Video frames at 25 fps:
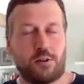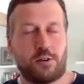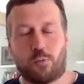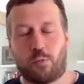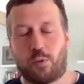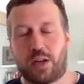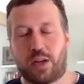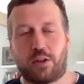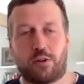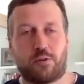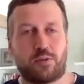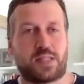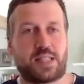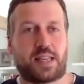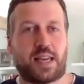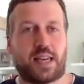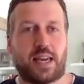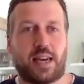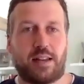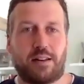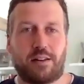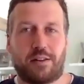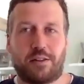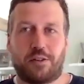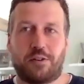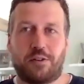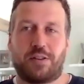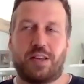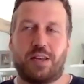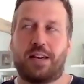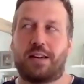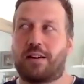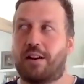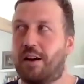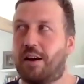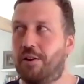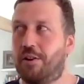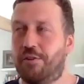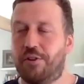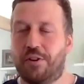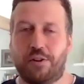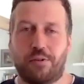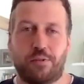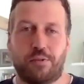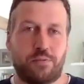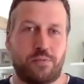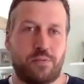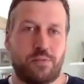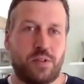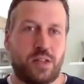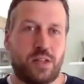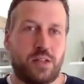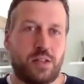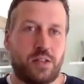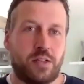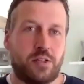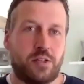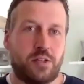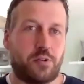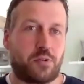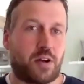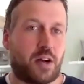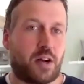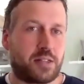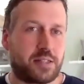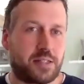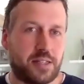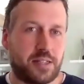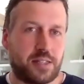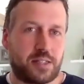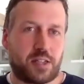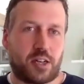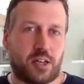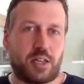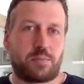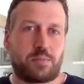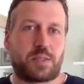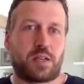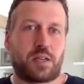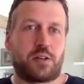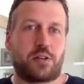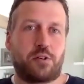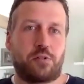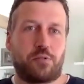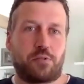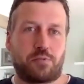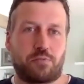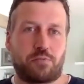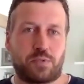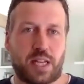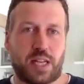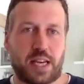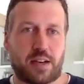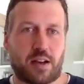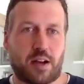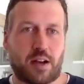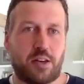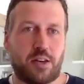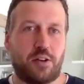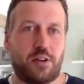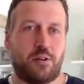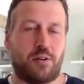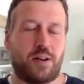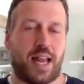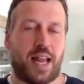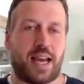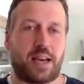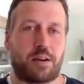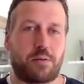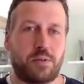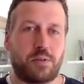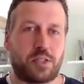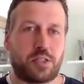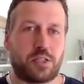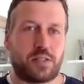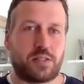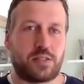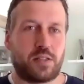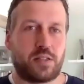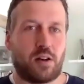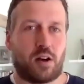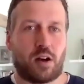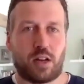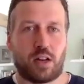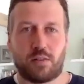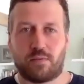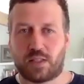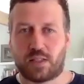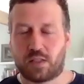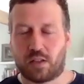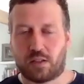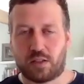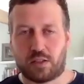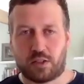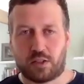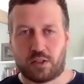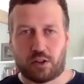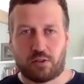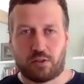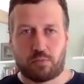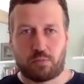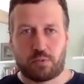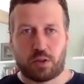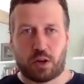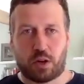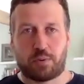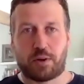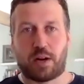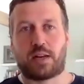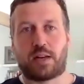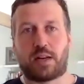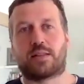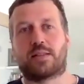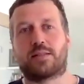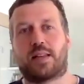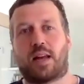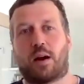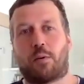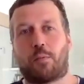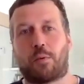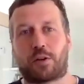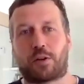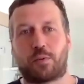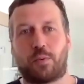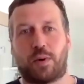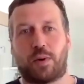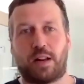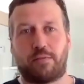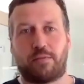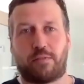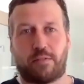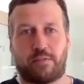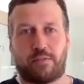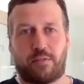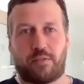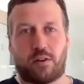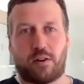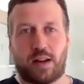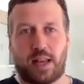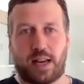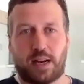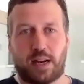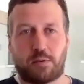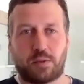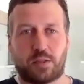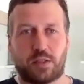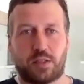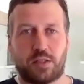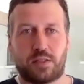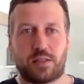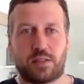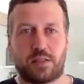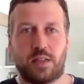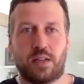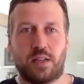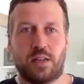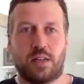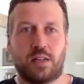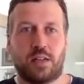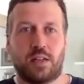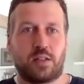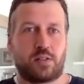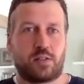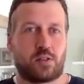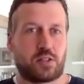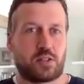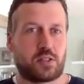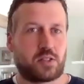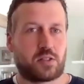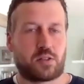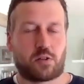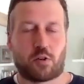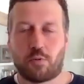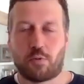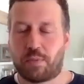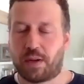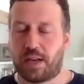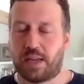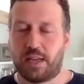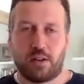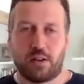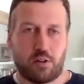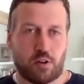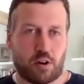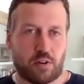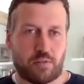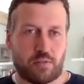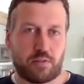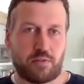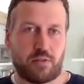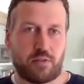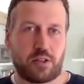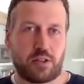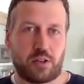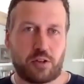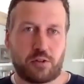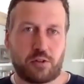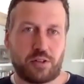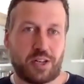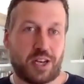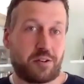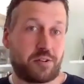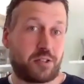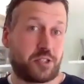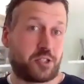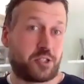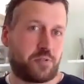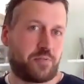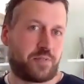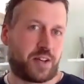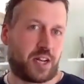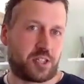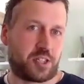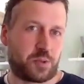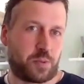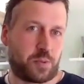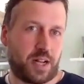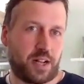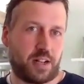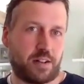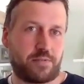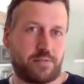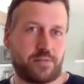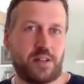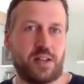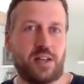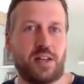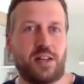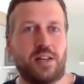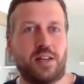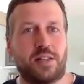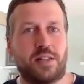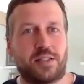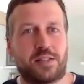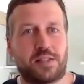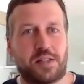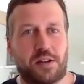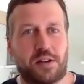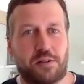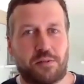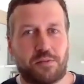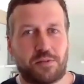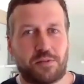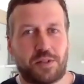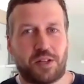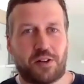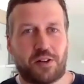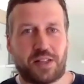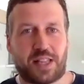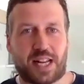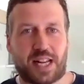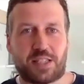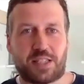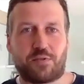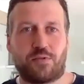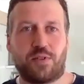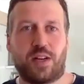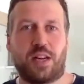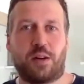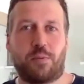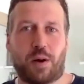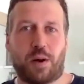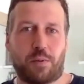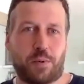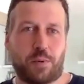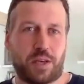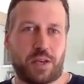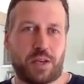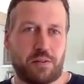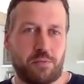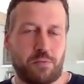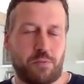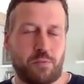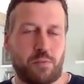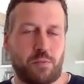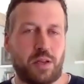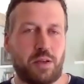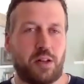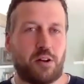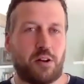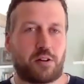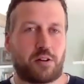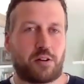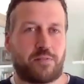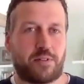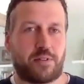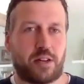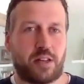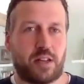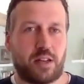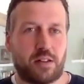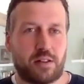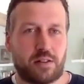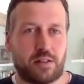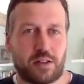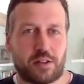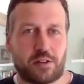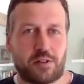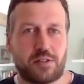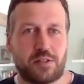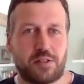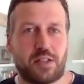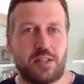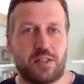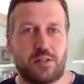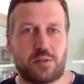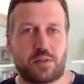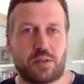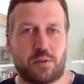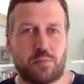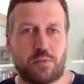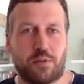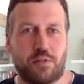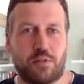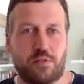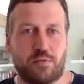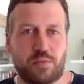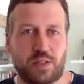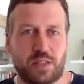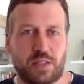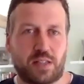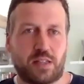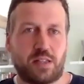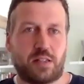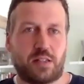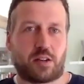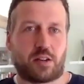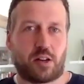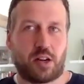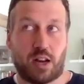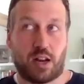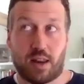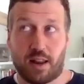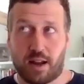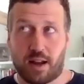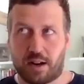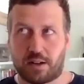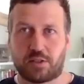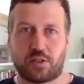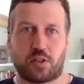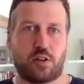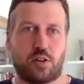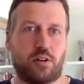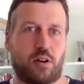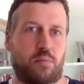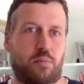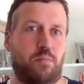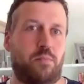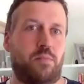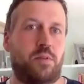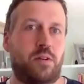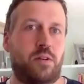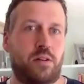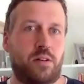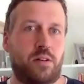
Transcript: when you scale and you take on new content types, or you take on new languages, all of a sudden your process that worked well for 4 languages doesn't completely overrun you now that you've got 12. So, you know, that's really where we look for the continuous improvements and the kind of long-term